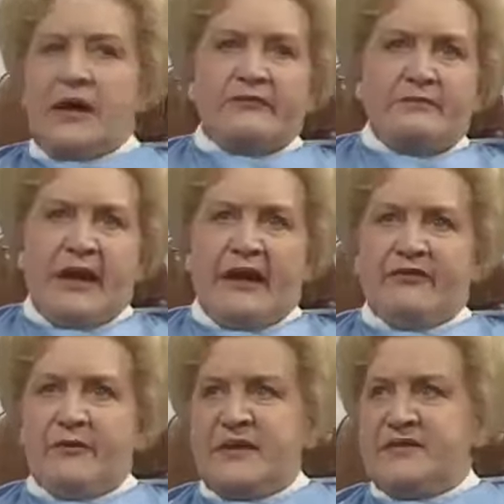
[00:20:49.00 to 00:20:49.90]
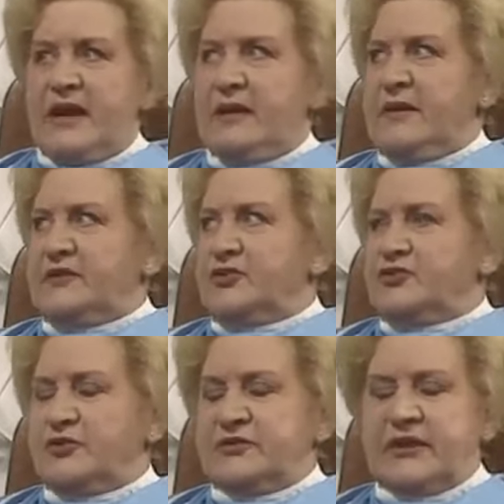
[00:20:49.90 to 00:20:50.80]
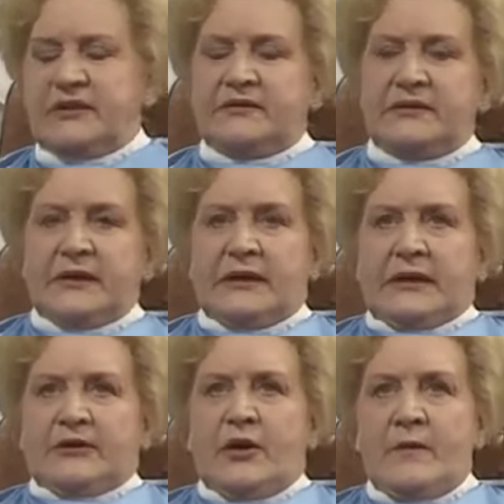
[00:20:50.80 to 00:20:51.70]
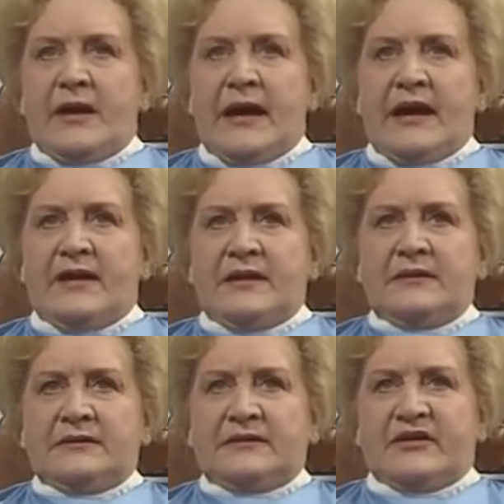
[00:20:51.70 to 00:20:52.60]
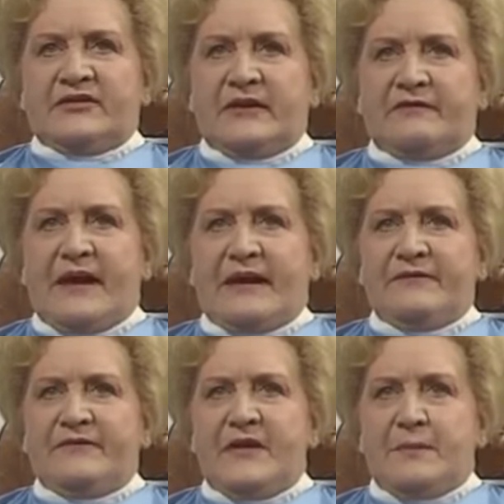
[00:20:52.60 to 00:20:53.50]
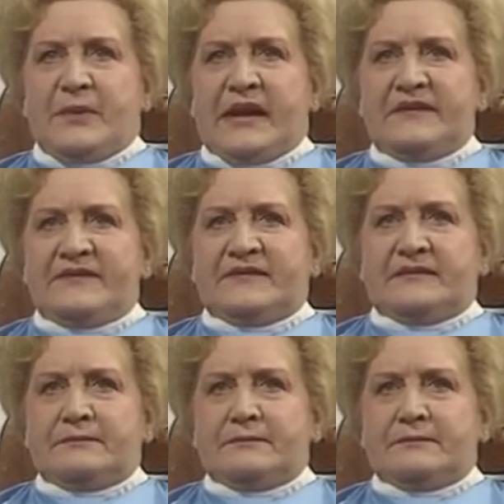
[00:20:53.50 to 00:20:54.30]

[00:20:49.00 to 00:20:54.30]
half my life they've been telling me to shut it. Come on, Ida. You survived the blitz.